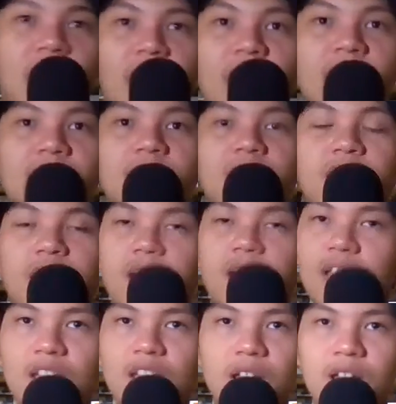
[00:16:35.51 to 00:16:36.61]
And
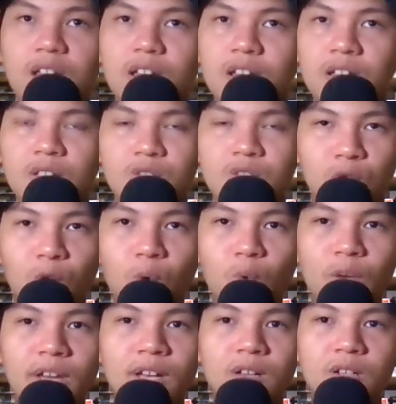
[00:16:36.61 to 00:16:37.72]
he is
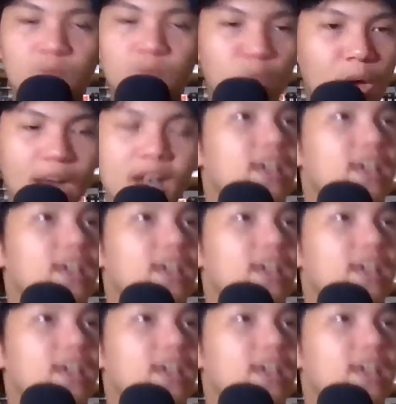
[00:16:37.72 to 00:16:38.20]
doing well.